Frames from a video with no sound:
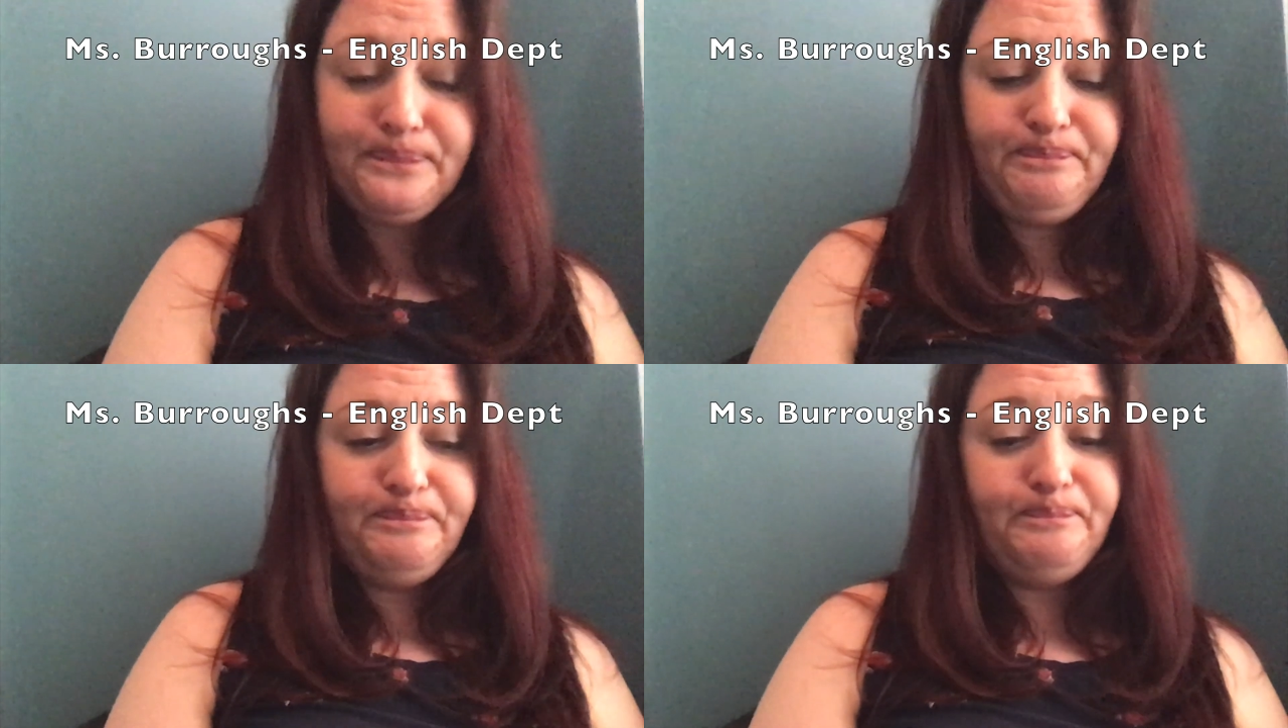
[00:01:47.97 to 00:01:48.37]

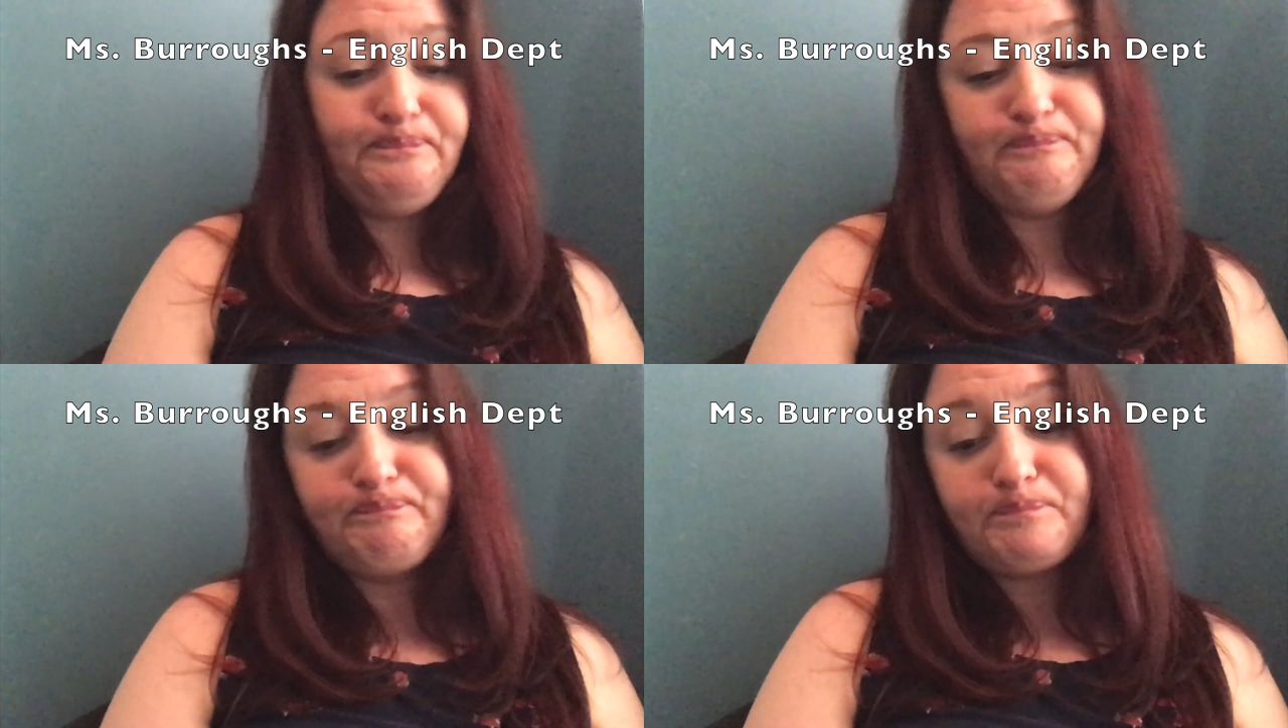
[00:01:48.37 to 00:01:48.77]

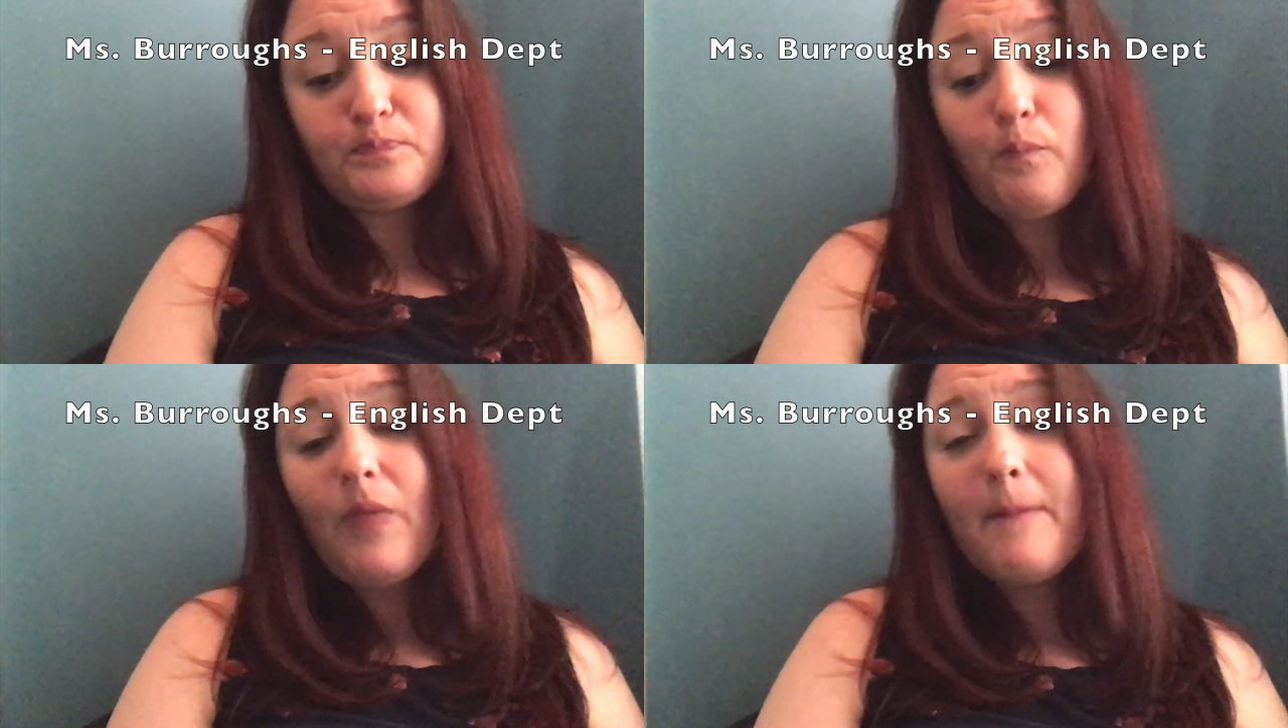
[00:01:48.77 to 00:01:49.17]

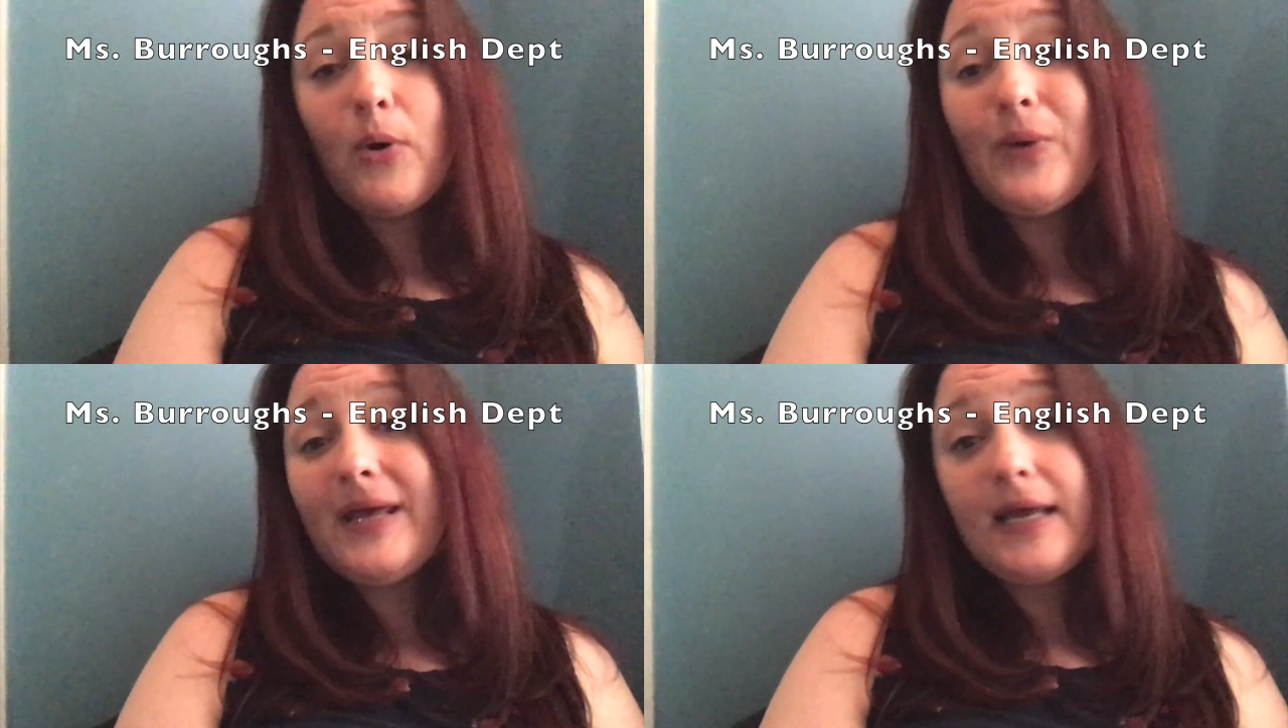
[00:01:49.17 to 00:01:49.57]
But
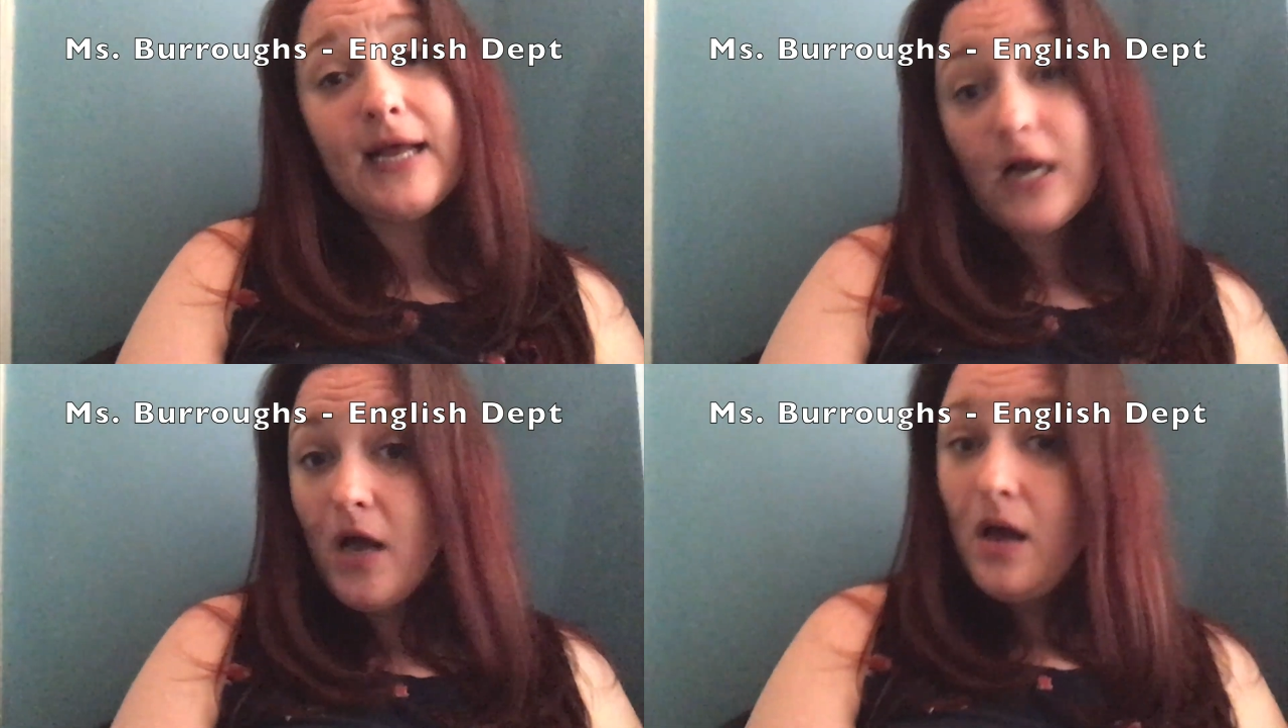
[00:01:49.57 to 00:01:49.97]
we can
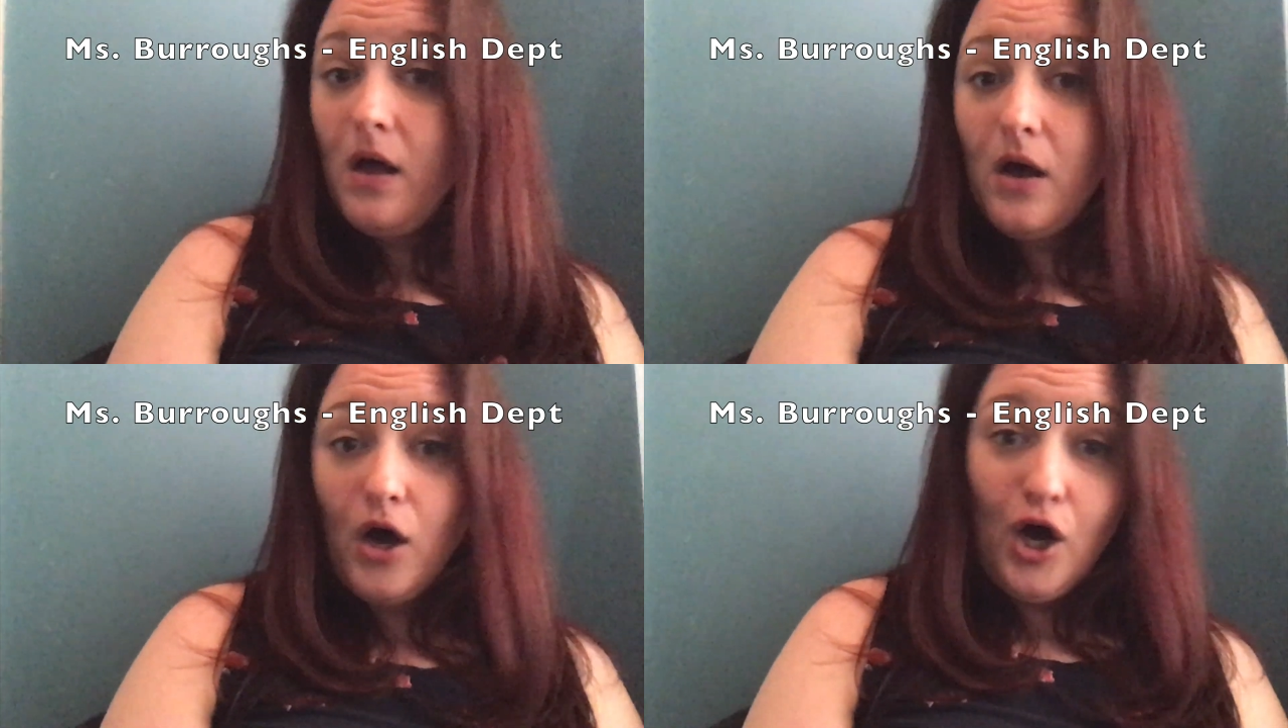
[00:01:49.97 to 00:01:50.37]
get
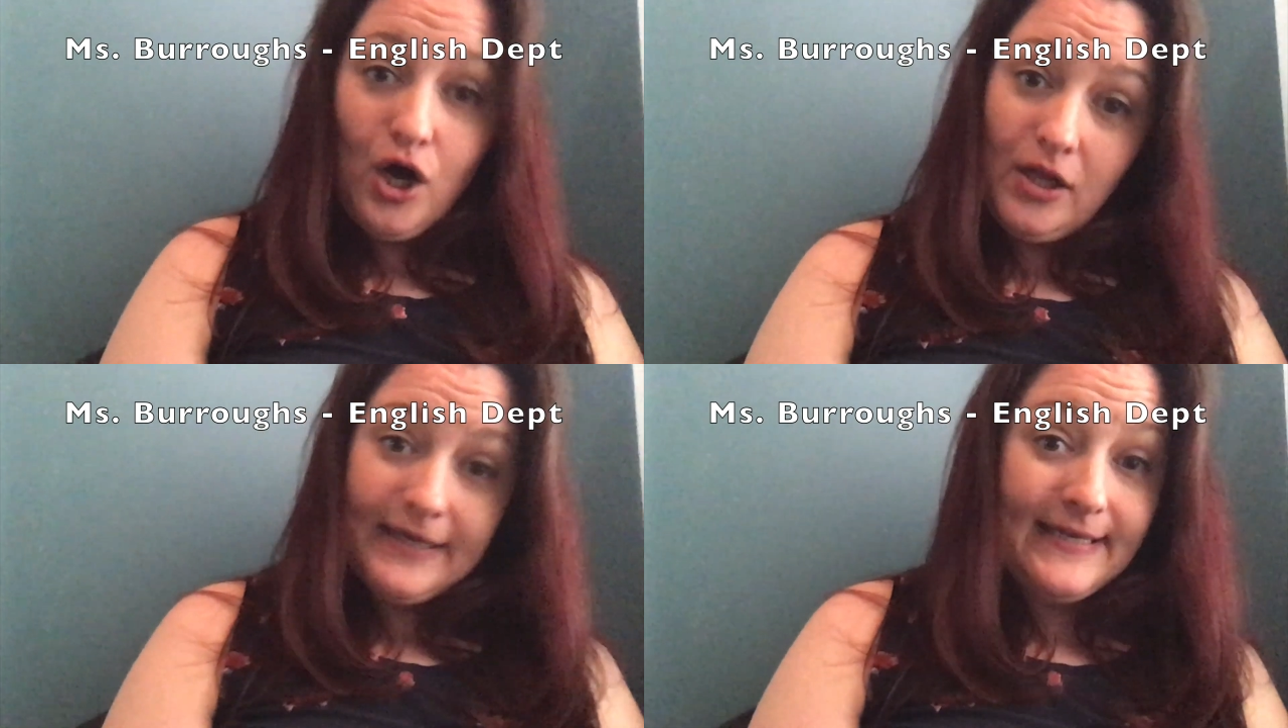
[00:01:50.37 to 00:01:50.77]

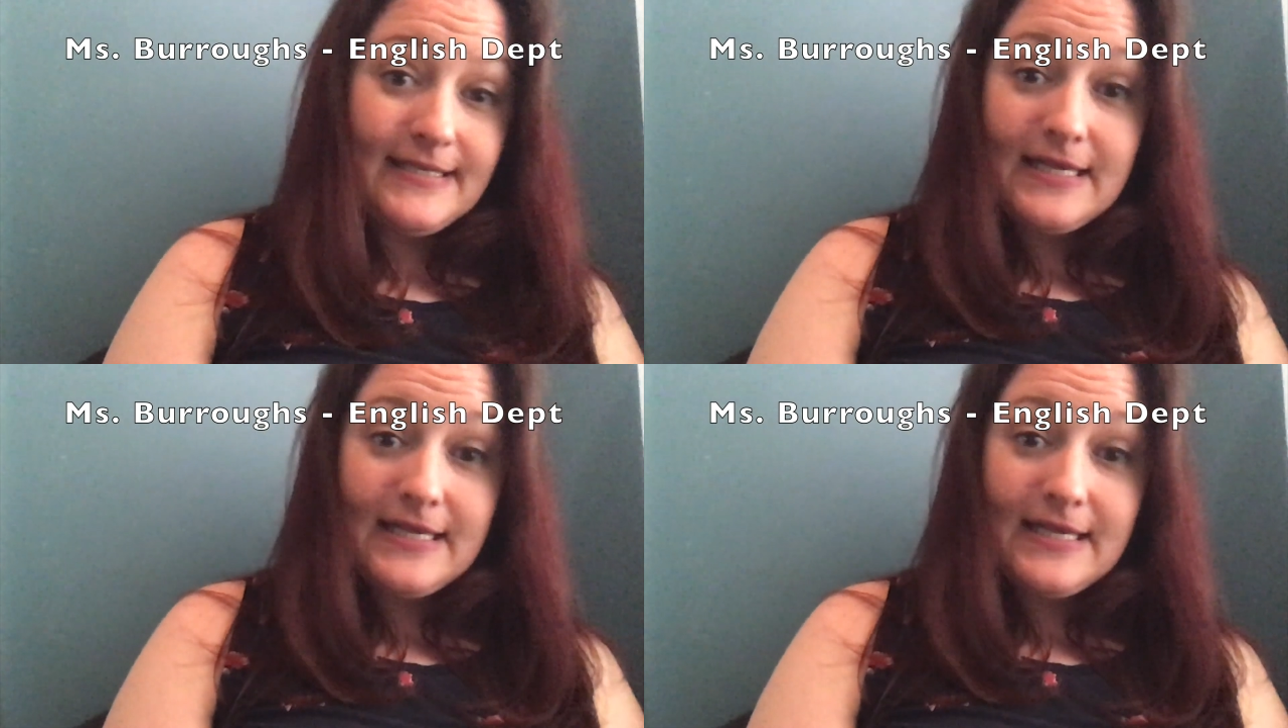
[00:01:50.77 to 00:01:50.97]
all into